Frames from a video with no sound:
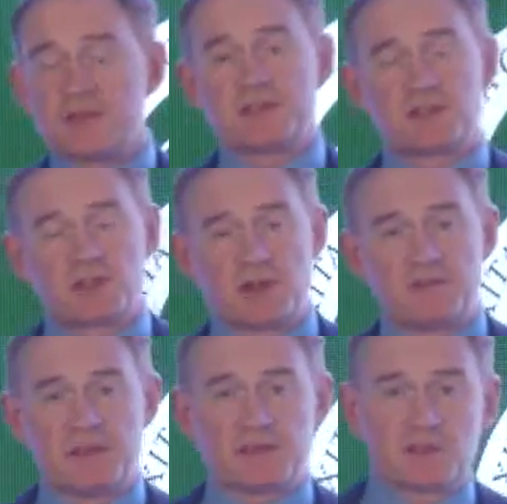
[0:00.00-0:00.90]
It's a
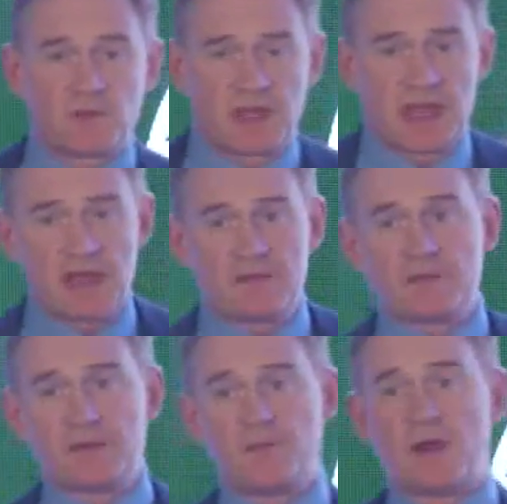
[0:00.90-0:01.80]
joint venture we have
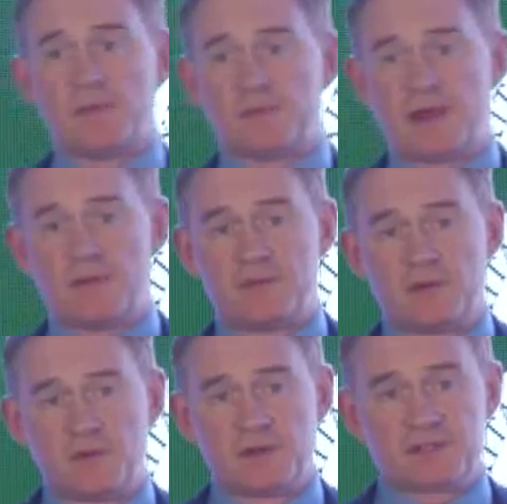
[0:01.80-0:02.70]
with the Bremen
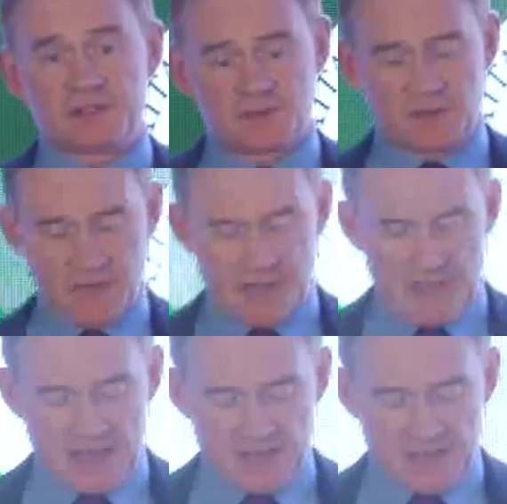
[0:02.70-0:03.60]
Baumwollbörse, and
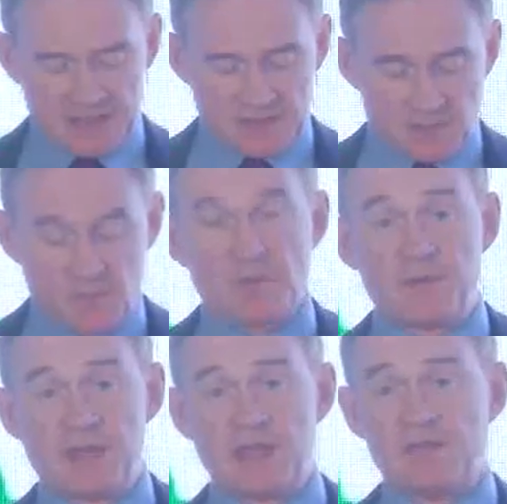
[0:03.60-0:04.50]
it is, we
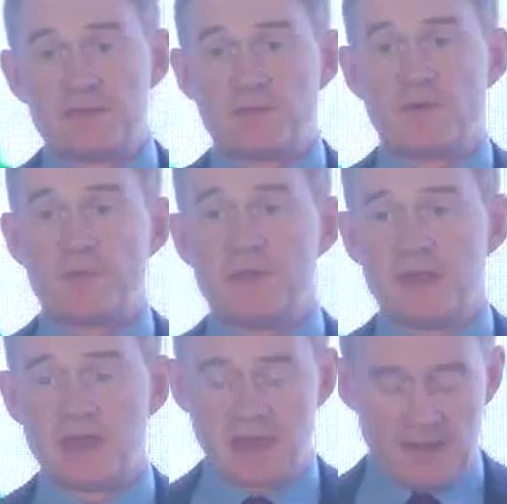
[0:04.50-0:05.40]
believe, the
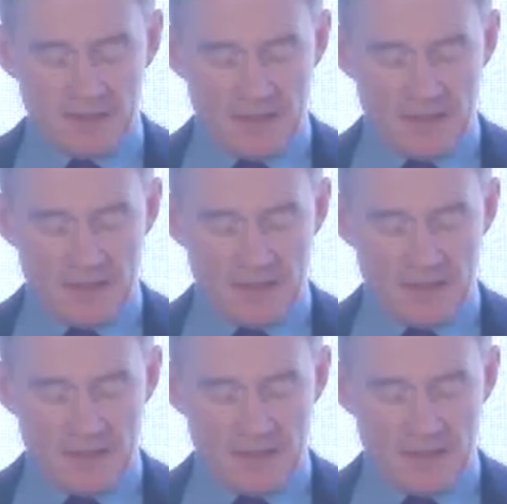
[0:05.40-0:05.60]
premier